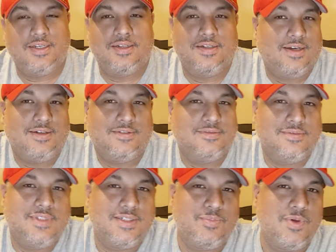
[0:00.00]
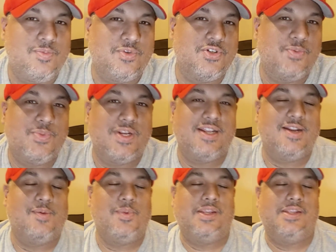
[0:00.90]
Yeah, no, I don't like people jumping
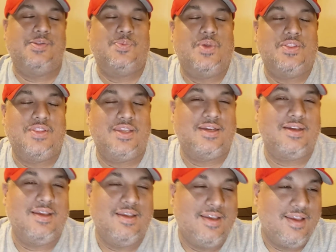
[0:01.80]
out at me. It's my thing.